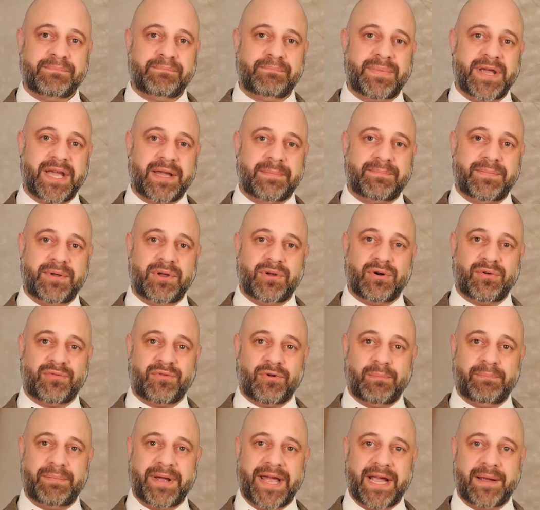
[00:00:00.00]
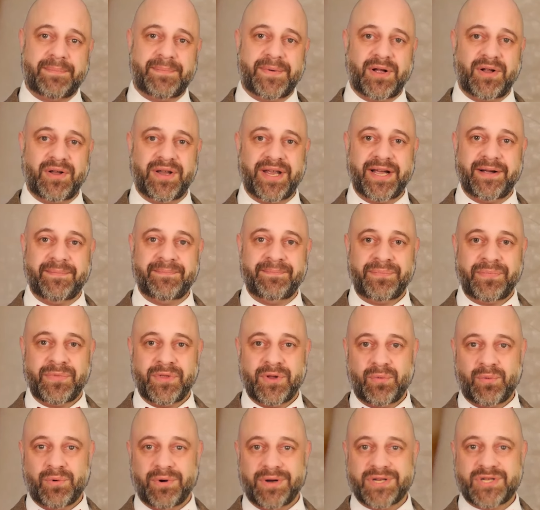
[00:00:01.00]
Big, beautiful bank building.
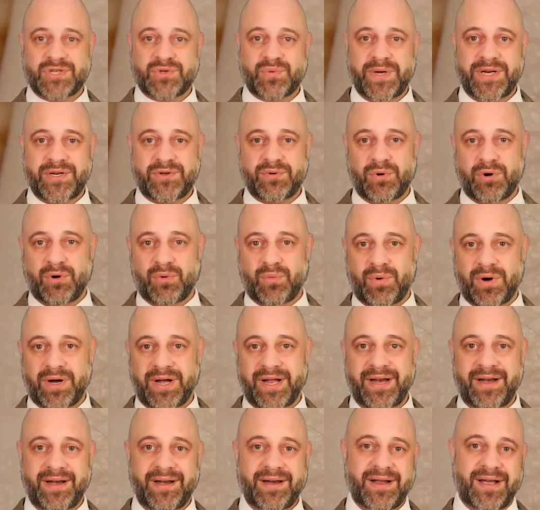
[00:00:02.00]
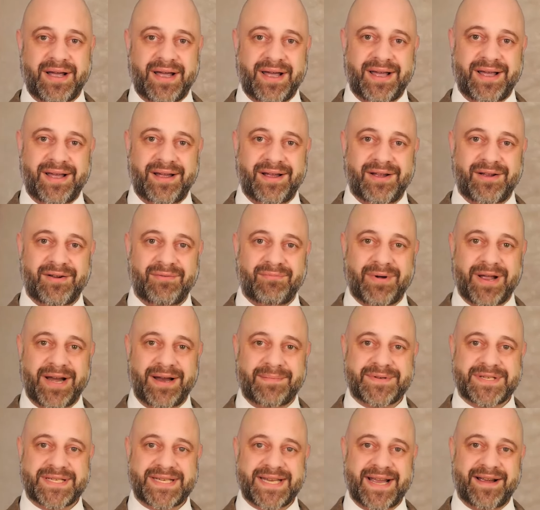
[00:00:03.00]
We're in Suite 201, uh, right
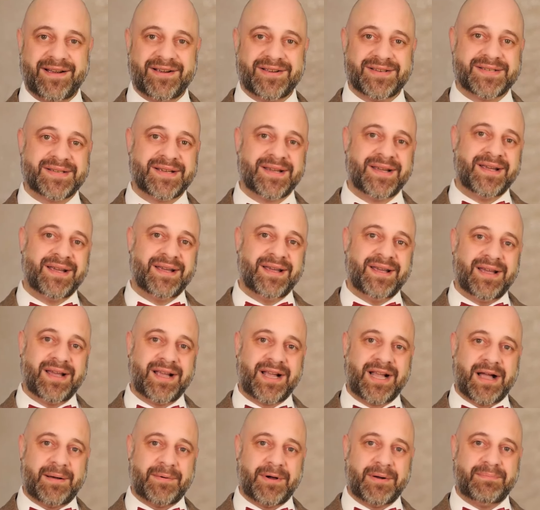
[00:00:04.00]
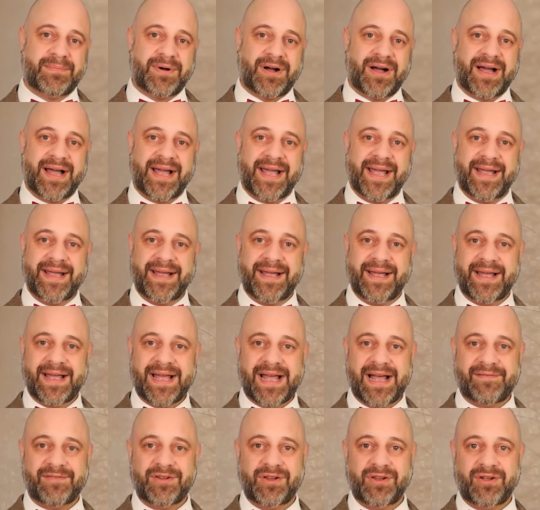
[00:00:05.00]
upstairs. Come on by,
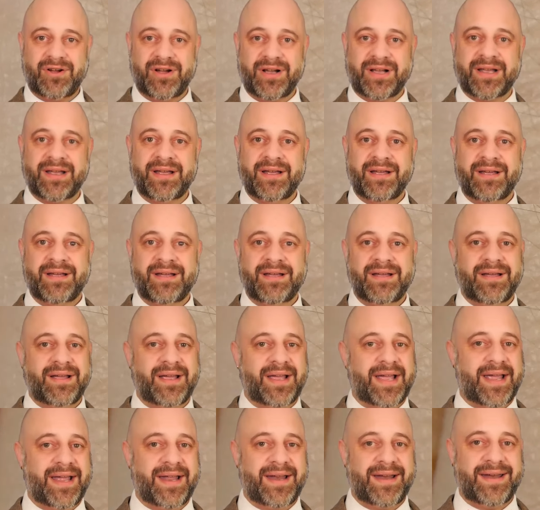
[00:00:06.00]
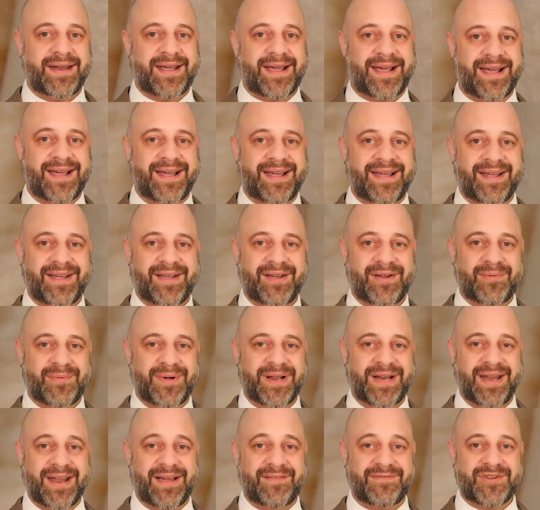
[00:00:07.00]
have a look, and uh,
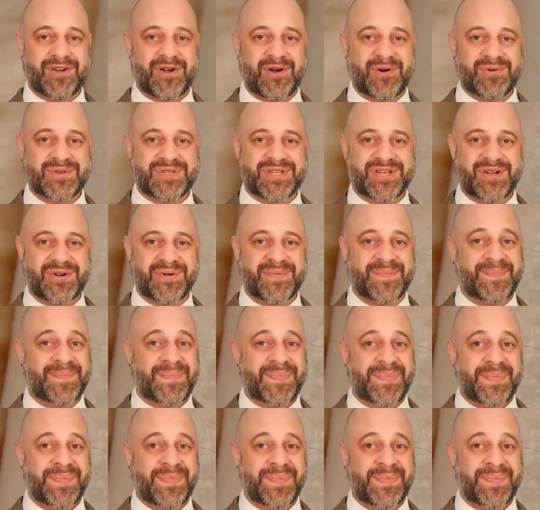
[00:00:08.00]
we'd love to host you.